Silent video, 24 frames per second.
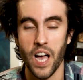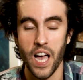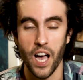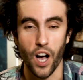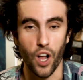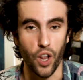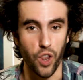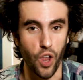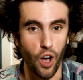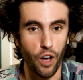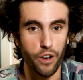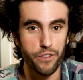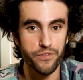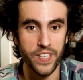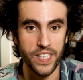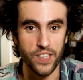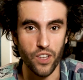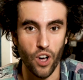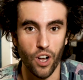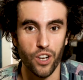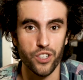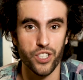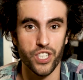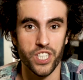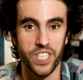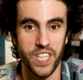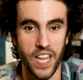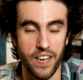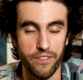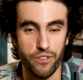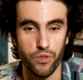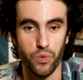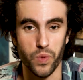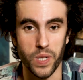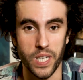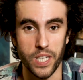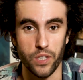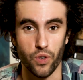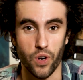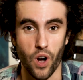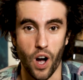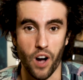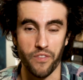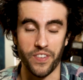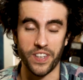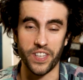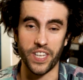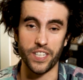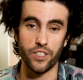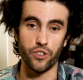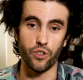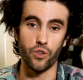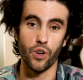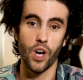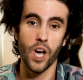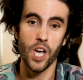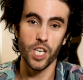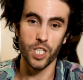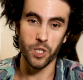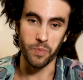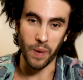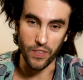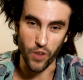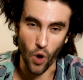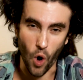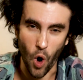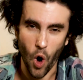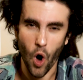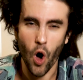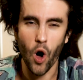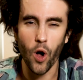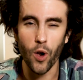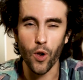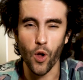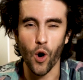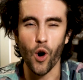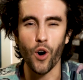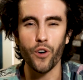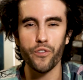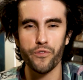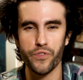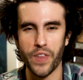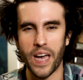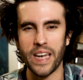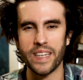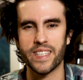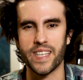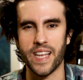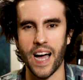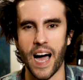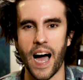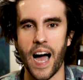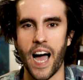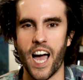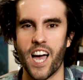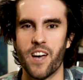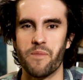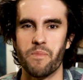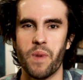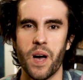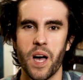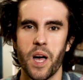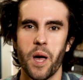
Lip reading: A lot of technologies never really took off, and then you spend all of that time